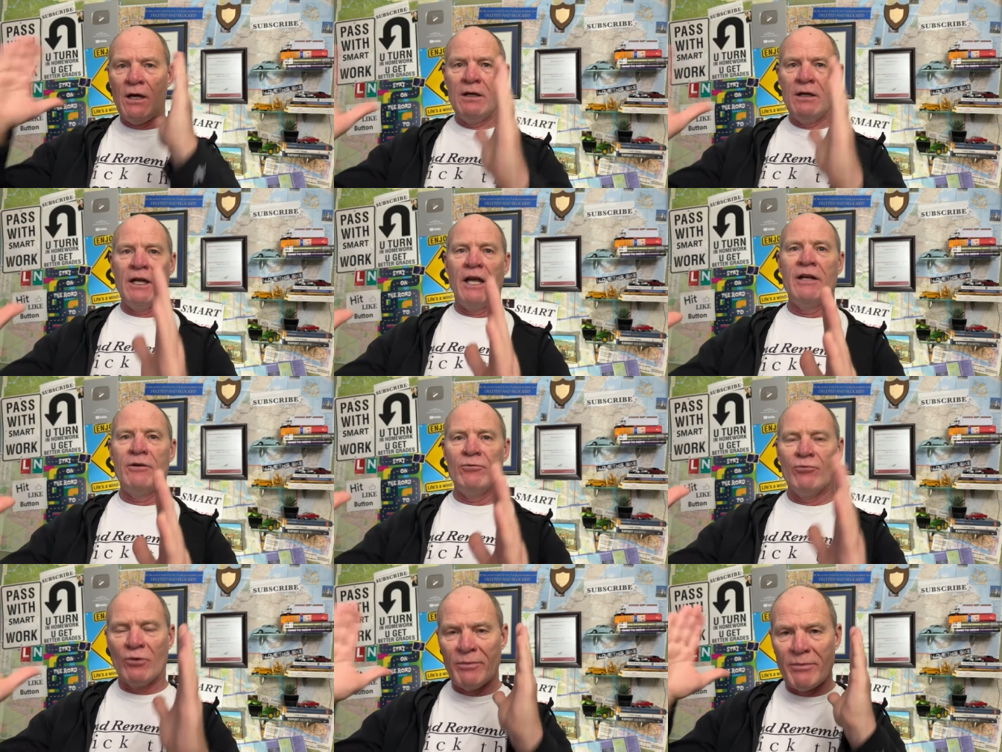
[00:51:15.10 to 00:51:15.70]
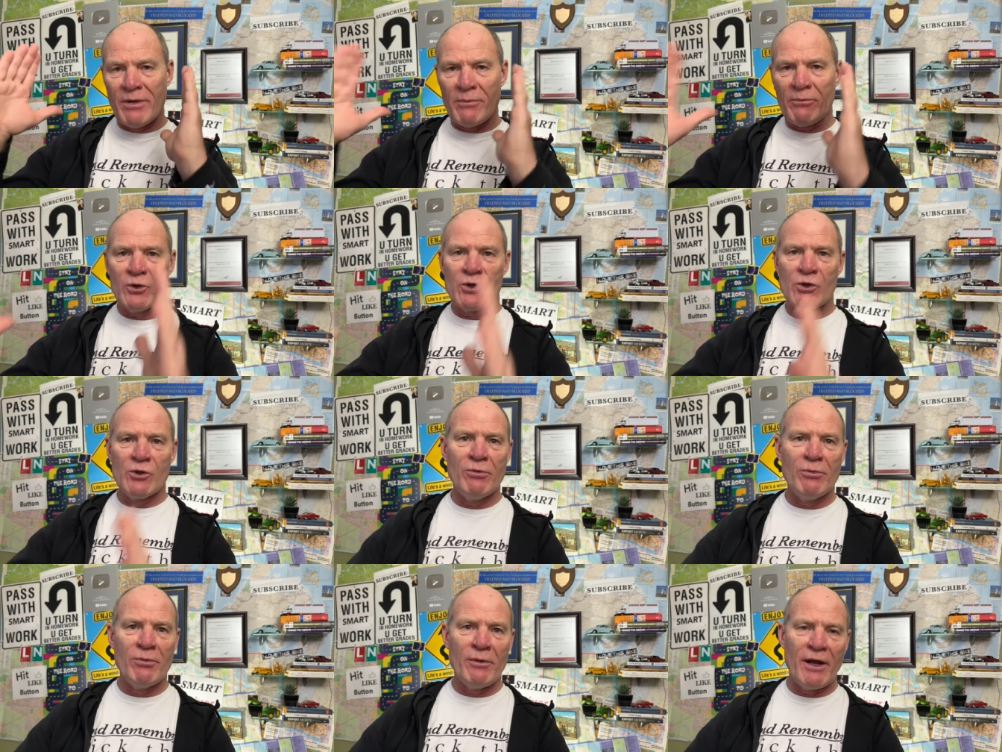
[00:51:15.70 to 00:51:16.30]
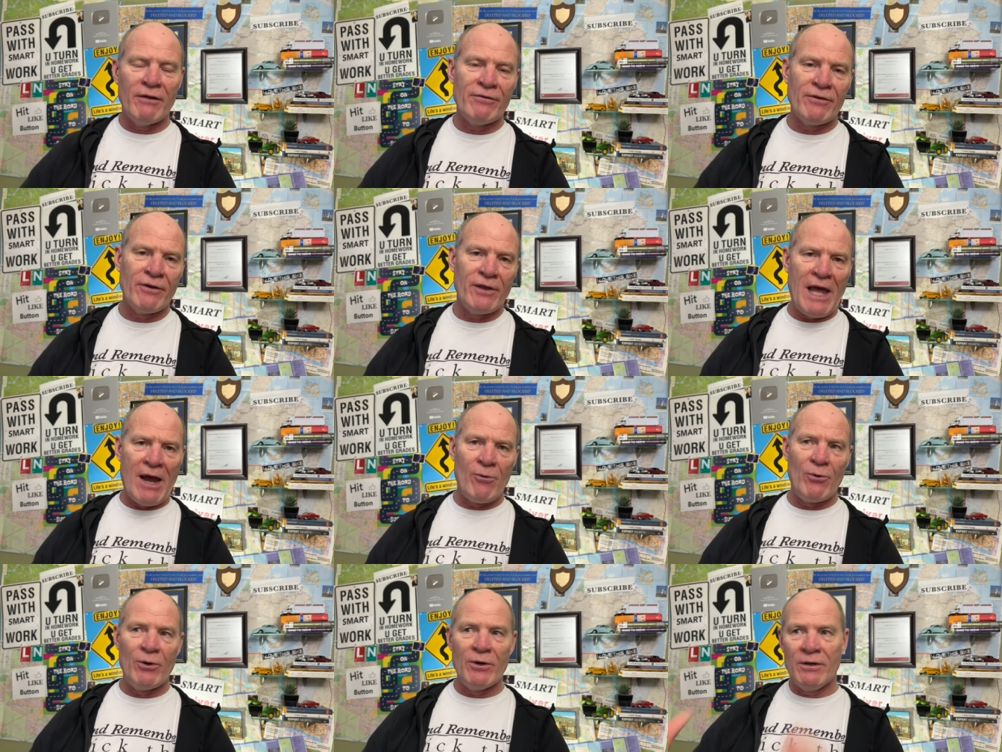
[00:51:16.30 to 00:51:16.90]
And remember Superman for
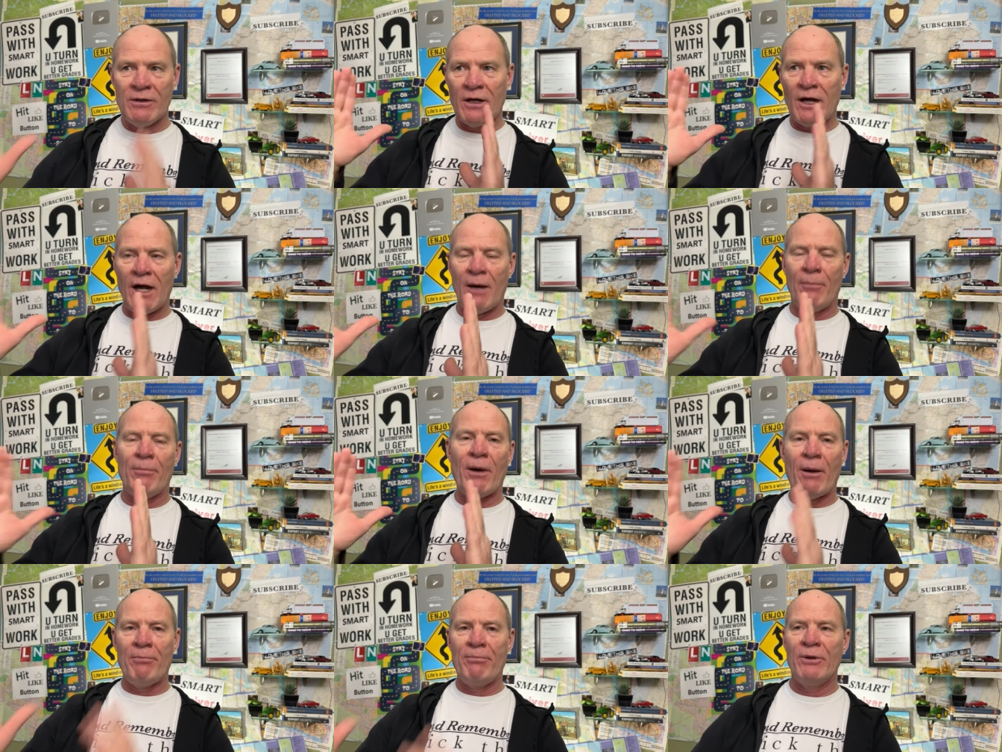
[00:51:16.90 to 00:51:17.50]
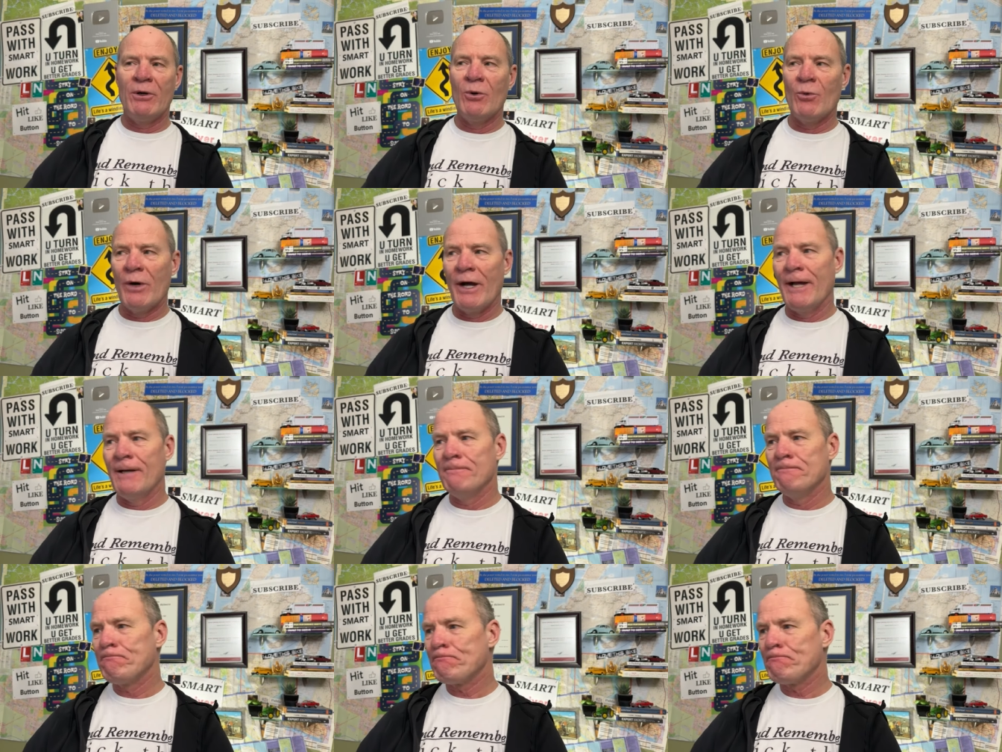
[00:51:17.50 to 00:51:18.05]
that one, up, up, and away.